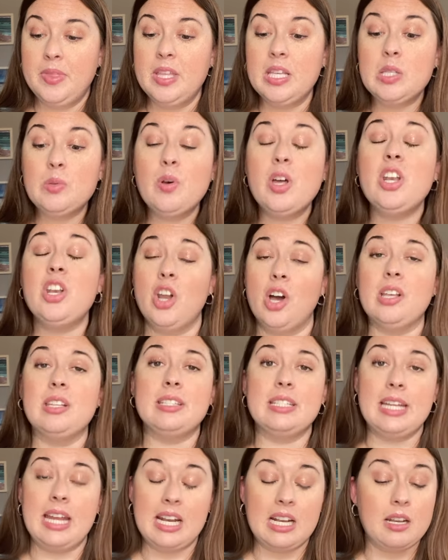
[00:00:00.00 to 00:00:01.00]
This one
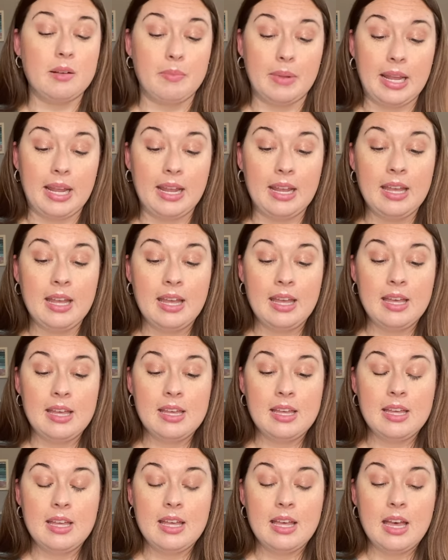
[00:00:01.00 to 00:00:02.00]
nauseated me.
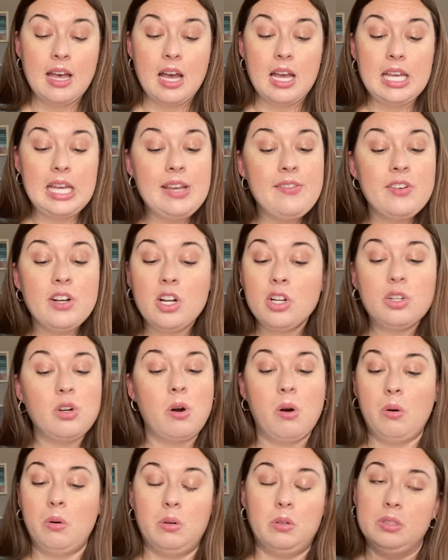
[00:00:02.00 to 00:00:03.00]
Even on
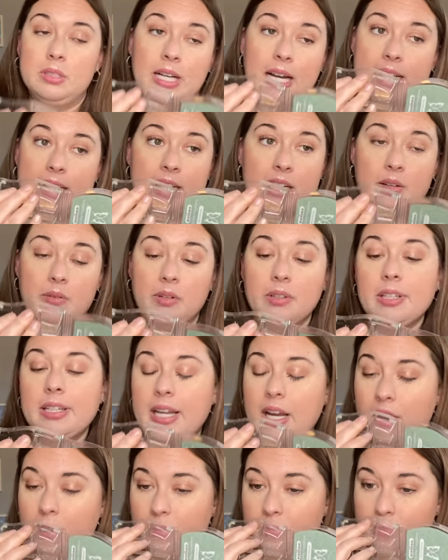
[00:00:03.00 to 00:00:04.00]
cold, I didn't really
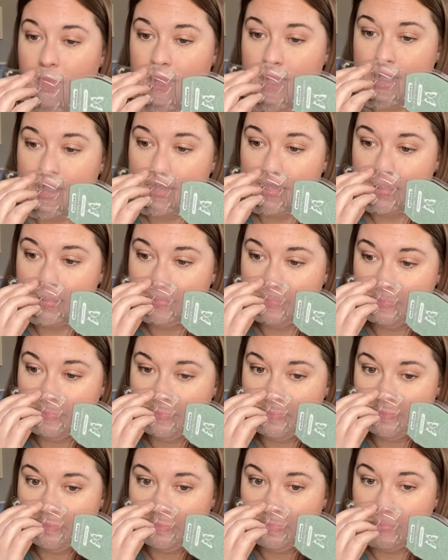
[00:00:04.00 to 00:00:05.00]
care for this.
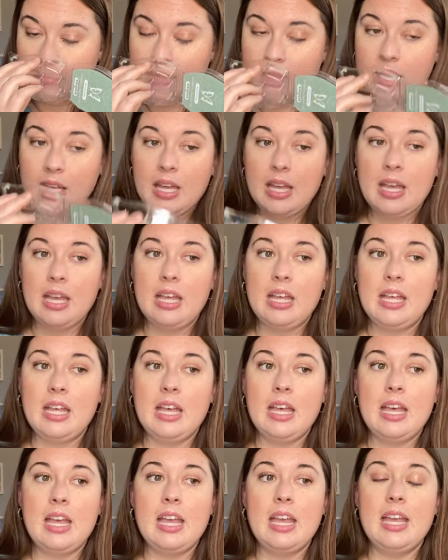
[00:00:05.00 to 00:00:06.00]

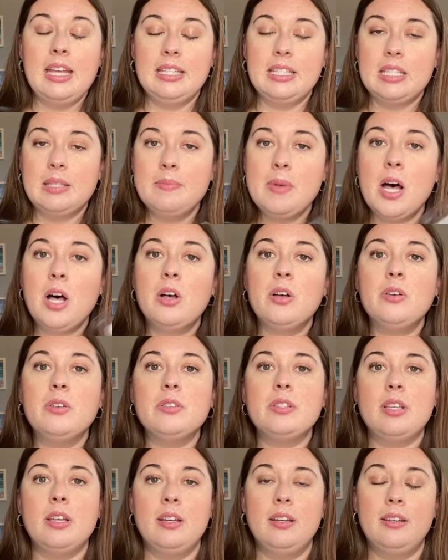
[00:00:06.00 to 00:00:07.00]
It
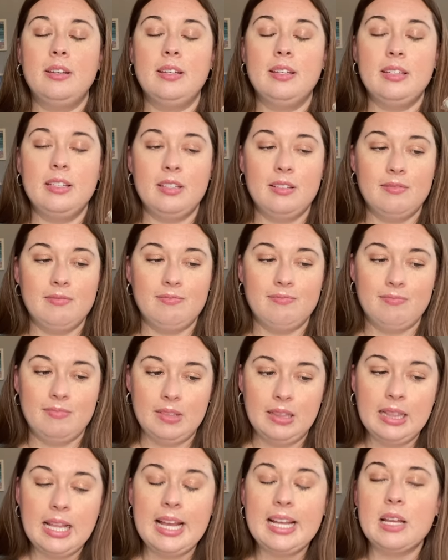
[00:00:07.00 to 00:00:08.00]
smells
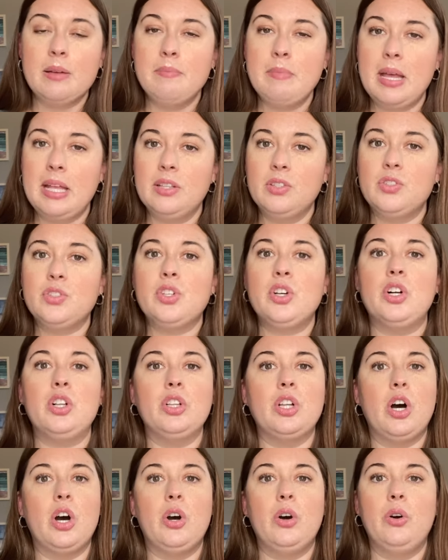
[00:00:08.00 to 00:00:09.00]
like a men's
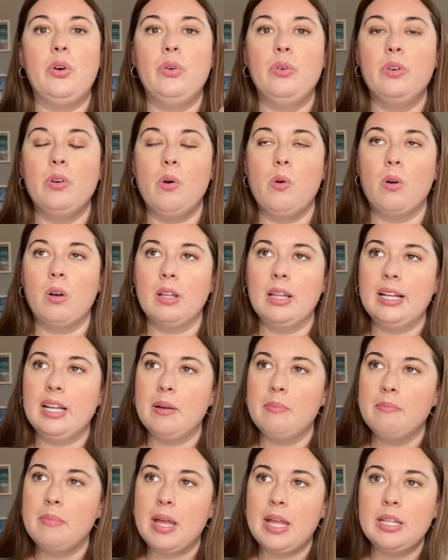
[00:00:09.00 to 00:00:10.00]
cologne or like a
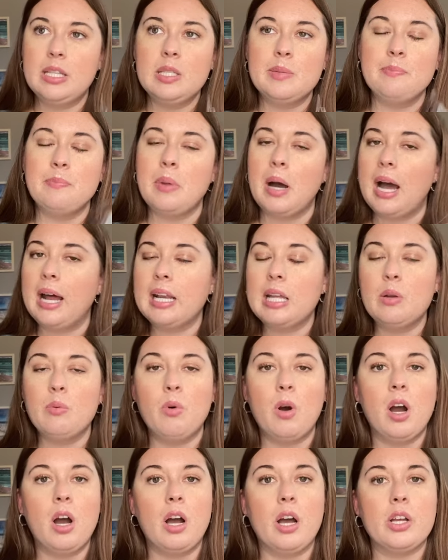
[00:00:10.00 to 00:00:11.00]
men's body
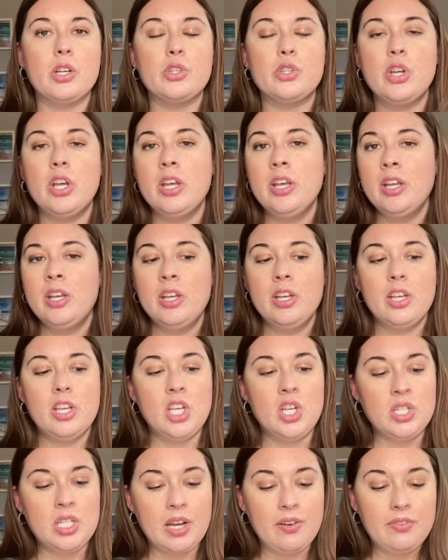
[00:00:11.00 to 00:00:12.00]
wash.
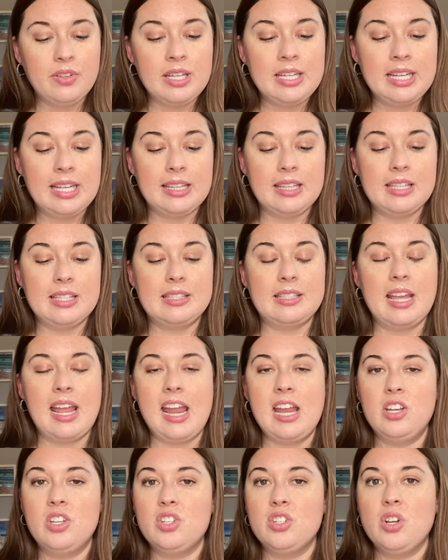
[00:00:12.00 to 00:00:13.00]
You definitely get the
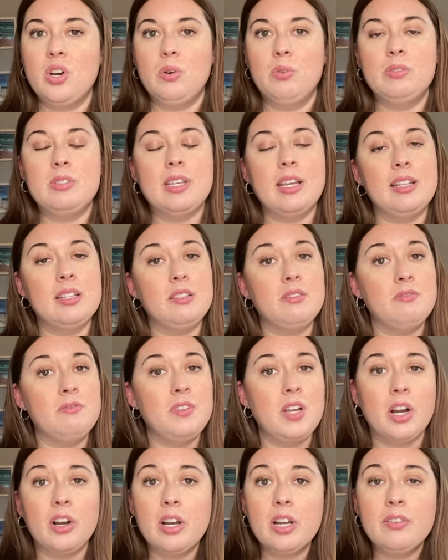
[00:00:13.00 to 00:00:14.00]
sage notes. It's
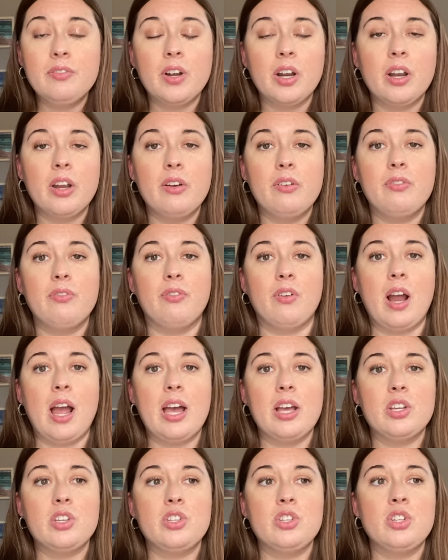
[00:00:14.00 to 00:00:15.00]
very, very
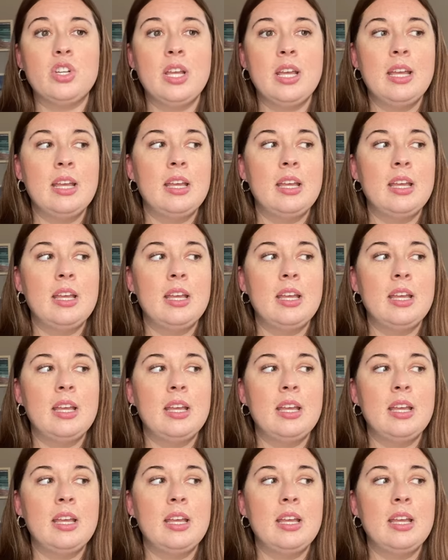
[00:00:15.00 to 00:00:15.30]
fresh.